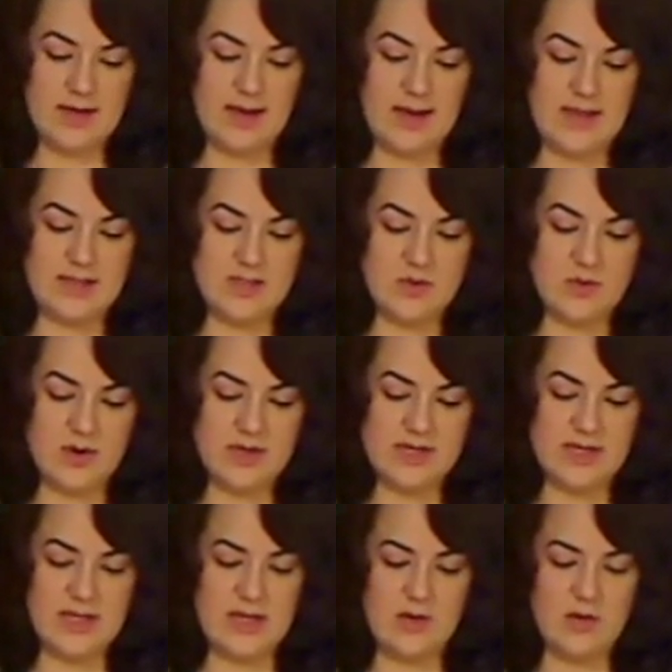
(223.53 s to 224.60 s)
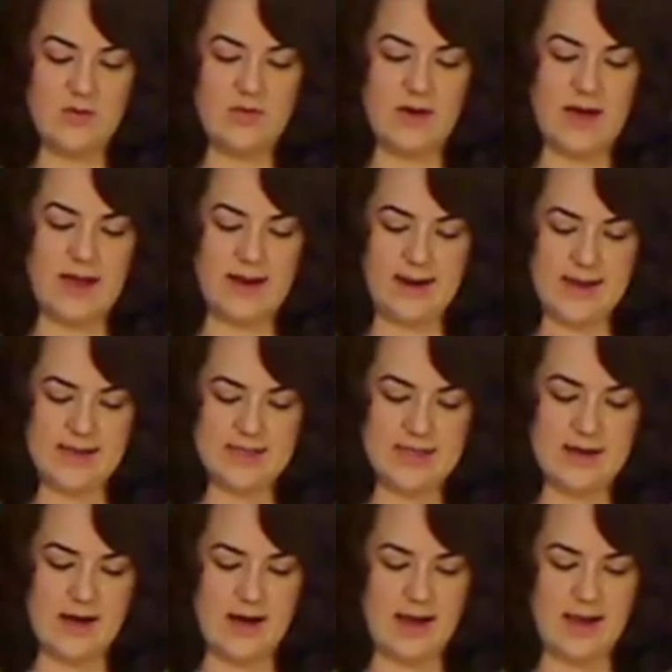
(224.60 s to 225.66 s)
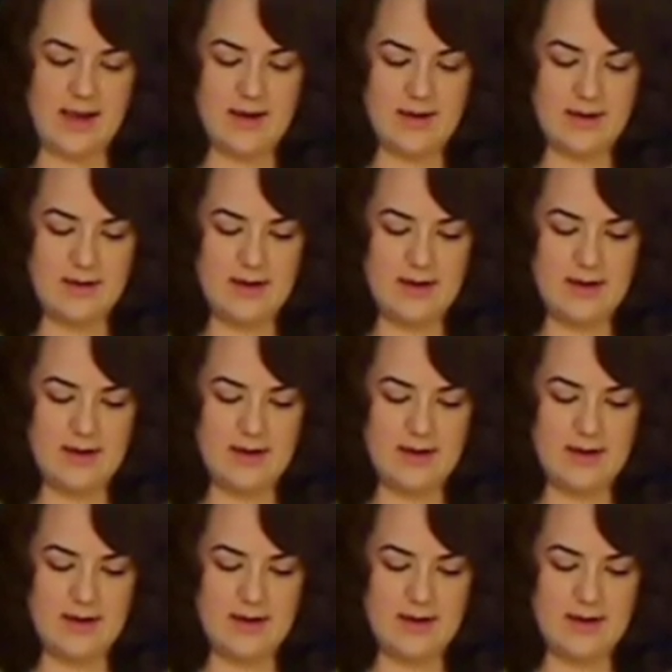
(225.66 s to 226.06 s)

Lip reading: it's going to liquefy nice and high,